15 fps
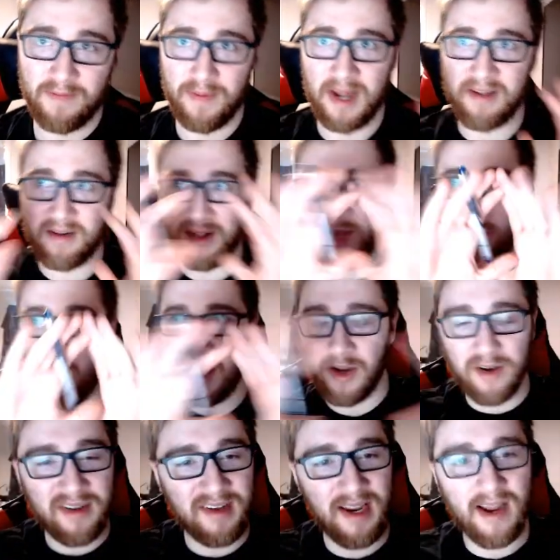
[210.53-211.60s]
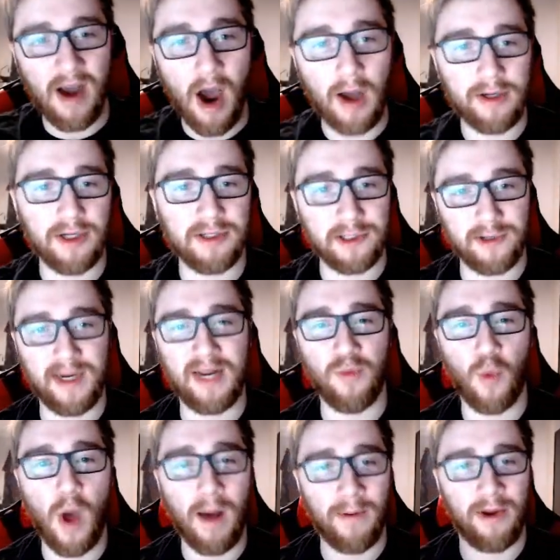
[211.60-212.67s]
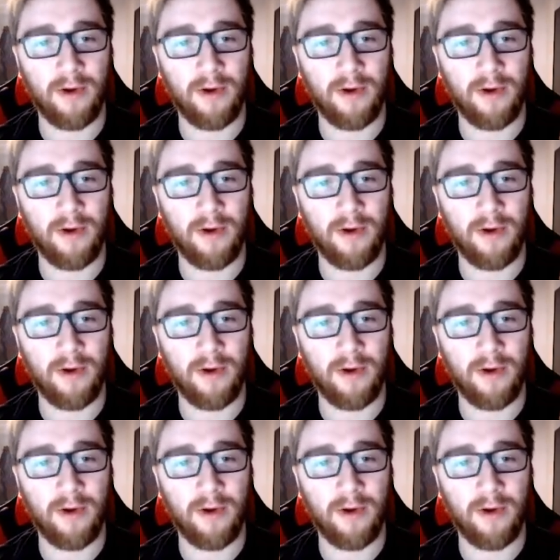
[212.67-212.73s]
basically what you're seeing on your screen while you're